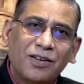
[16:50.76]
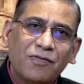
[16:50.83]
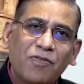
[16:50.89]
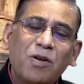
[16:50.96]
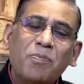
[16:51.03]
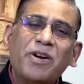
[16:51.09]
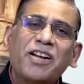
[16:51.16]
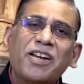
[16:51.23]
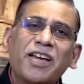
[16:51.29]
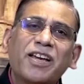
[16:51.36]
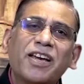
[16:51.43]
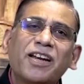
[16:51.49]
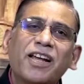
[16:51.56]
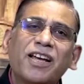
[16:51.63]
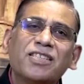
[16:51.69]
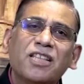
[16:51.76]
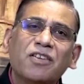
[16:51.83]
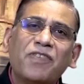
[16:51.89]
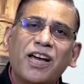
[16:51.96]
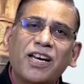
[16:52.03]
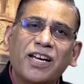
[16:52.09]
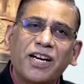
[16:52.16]
will be taken as the
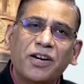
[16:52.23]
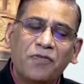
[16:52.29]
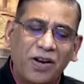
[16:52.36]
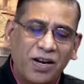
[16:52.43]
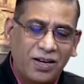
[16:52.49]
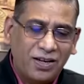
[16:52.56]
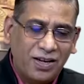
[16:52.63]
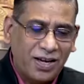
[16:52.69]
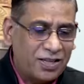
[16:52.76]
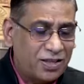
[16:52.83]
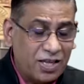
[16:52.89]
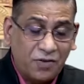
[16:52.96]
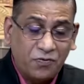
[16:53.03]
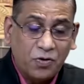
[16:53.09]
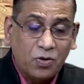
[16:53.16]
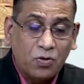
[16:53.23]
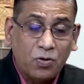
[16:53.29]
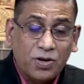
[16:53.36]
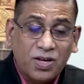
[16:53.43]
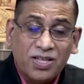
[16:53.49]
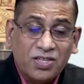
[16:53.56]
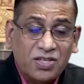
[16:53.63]
valid will, and therefore
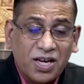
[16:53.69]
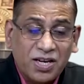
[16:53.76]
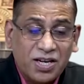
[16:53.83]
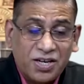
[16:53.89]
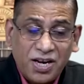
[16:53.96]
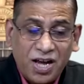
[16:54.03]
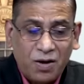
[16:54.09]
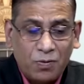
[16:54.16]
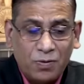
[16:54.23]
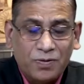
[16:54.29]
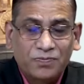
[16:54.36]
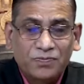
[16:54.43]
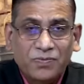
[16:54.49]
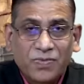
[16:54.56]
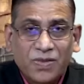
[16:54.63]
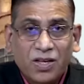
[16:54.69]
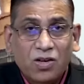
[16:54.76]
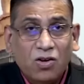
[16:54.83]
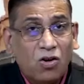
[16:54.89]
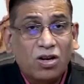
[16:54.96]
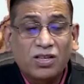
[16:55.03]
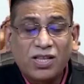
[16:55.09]
court struck it down.
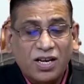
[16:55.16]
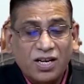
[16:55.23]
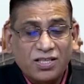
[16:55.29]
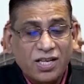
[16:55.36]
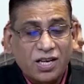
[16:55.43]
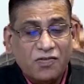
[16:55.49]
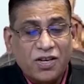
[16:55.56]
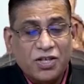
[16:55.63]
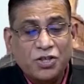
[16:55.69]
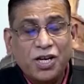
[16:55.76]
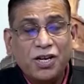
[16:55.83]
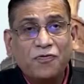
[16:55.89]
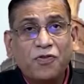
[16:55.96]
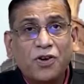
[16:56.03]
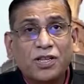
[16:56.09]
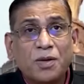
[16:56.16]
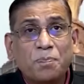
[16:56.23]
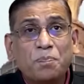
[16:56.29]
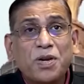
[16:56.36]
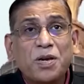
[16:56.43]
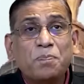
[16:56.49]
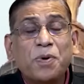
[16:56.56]
Or the reservation for the
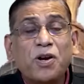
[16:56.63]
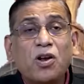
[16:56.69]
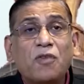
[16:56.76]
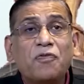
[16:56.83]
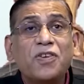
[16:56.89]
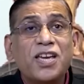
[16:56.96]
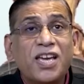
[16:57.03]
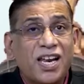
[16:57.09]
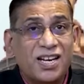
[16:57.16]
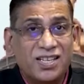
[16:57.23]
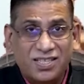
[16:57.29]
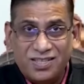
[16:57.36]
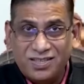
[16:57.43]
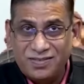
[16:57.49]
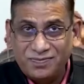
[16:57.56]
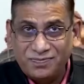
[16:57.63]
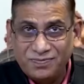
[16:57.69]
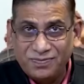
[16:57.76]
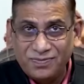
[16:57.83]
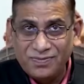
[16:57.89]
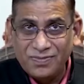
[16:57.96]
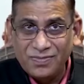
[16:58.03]
people of hills
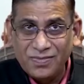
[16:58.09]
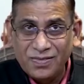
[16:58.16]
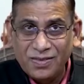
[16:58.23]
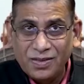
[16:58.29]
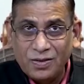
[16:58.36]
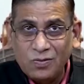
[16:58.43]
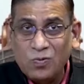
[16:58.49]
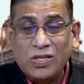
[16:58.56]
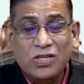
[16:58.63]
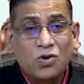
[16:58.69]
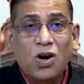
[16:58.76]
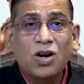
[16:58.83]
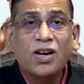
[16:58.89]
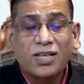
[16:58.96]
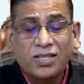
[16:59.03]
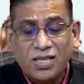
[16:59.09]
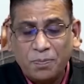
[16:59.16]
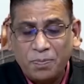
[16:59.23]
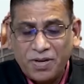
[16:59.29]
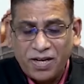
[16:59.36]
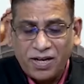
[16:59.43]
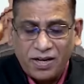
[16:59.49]
was not
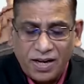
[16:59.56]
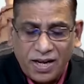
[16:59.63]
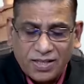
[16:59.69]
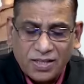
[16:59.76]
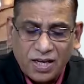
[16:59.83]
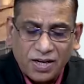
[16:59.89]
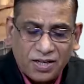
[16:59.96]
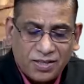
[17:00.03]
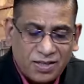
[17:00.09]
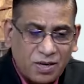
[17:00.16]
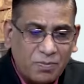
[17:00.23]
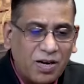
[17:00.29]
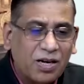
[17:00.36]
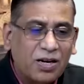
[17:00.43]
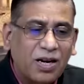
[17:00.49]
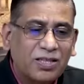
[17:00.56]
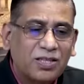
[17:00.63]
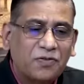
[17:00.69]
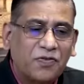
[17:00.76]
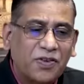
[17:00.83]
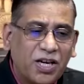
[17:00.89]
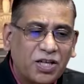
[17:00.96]
accepted as a reasonable
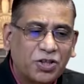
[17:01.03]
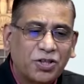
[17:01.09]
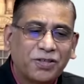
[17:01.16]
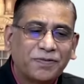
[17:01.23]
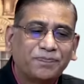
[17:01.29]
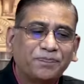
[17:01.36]
classification.